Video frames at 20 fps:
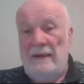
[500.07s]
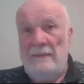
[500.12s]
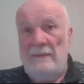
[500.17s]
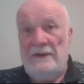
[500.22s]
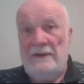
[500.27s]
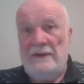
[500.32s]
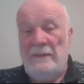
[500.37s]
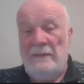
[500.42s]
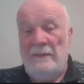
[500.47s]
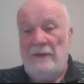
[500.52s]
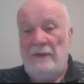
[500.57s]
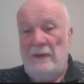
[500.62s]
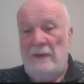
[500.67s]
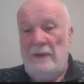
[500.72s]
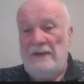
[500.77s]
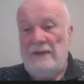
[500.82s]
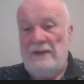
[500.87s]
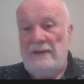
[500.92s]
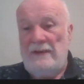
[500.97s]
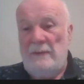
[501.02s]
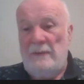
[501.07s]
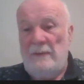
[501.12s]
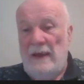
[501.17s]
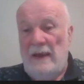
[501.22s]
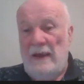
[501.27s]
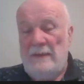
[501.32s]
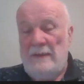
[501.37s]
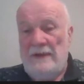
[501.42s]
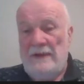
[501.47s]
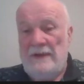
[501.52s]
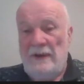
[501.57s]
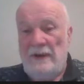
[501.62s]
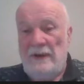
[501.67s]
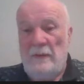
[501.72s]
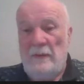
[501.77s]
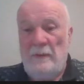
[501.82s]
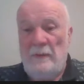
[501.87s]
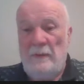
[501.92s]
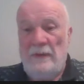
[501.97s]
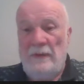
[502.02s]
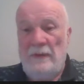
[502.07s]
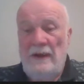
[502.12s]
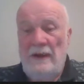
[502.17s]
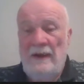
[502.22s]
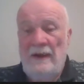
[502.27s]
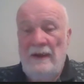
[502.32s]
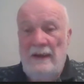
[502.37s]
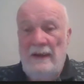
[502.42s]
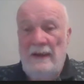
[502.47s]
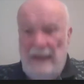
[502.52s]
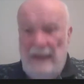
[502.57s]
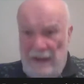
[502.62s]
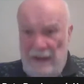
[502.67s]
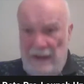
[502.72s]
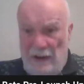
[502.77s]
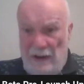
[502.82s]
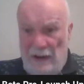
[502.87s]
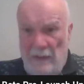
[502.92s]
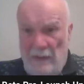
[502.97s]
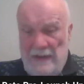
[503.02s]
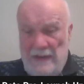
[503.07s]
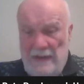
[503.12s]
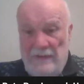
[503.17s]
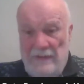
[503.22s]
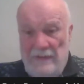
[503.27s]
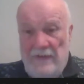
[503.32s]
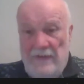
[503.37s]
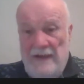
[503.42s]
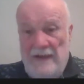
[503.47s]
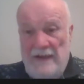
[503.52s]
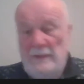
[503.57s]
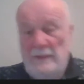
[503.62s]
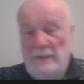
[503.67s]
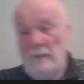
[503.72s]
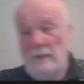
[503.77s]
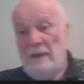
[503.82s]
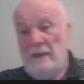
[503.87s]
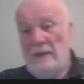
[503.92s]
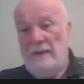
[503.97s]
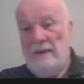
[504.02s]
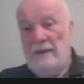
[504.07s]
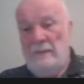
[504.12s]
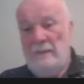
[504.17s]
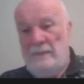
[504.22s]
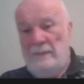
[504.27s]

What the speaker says: some of the questions perhaps that come up in the comments on Facebook might